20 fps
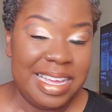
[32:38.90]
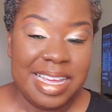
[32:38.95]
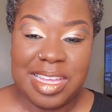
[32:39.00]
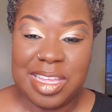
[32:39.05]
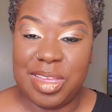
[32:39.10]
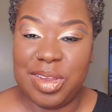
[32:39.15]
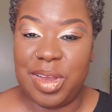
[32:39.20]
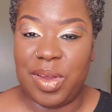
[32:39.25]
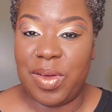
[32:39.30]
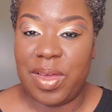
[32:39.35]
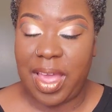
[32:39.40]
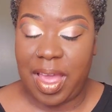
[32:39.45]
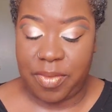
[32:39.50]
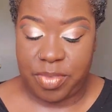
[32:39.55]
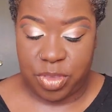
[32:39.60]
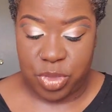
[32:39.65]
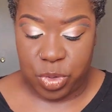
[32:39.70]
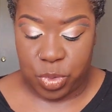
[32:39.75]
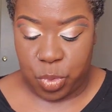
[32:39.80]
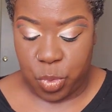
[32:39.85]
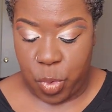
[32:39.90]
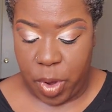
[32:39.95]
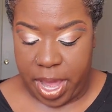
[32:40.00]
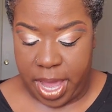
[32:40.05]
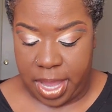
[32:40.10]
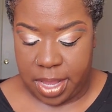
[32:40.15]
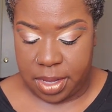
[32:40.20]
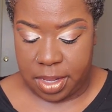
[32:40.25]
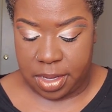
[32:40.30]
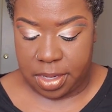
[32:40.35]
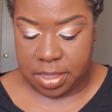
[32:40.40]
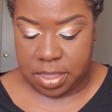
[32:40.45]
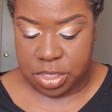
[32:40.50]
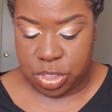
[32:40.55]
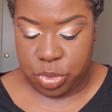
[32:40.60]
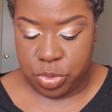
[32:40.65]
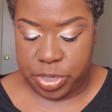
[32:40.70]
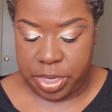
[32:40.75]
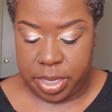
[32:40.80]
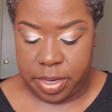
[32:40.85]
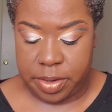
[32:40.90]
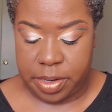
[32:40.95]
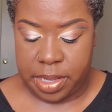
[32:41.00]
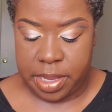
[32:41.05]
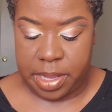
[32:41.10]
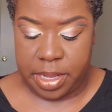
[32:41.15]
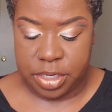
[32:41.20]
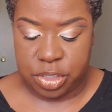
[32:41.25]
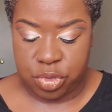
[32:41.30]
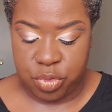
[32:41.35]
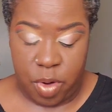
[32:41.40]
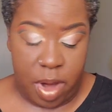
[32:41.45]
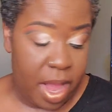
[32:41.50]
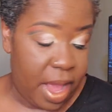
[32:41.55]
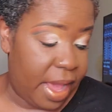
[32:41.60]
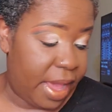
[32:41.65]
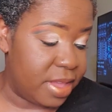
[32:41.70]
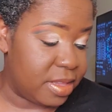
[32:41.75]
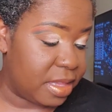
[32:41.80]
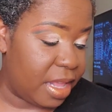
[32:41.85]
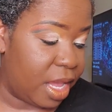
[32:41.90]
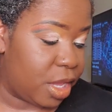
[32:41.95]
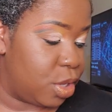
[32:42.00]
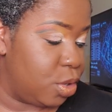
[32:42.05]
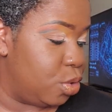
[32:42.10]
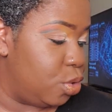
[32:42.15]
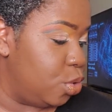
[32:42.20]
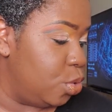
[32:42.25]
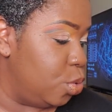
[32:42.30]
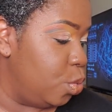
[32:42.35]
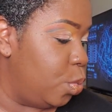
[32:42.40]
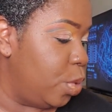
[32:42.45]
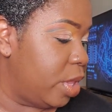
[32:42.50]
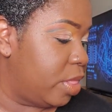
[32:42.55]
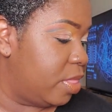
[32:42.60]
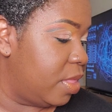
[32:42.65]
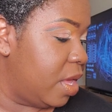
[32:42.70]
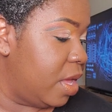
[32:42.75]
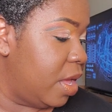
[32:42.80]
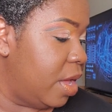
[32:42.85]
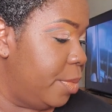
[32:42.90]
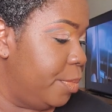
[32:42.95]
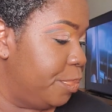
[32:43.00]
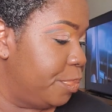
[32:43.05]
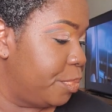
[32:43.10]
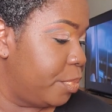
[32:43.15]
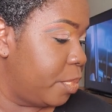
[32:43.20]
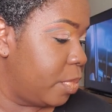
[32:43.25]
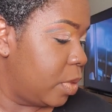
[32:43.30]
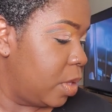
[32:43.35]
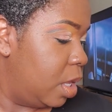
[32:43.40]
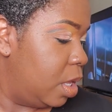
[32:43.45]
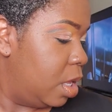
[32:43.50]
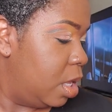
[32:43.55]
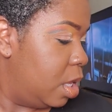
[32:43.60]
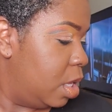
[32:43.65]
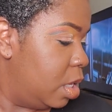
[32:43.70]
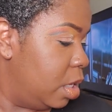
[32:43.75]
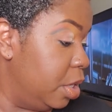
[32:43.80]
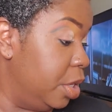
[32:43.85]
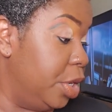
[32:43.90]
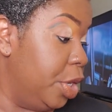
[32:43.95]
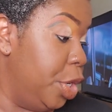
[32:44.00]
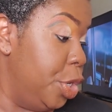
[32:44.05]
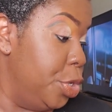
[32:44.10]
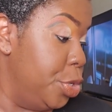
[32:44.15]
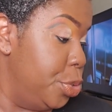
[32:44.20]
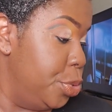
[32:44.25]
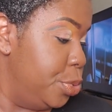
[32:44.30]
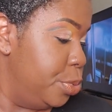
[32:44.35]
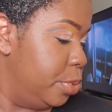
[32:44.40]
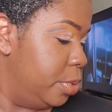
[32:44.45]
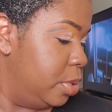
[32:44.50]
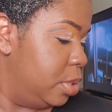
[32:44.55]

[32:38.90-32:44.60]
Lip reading: You don't have to wait till it dries like you do with glue,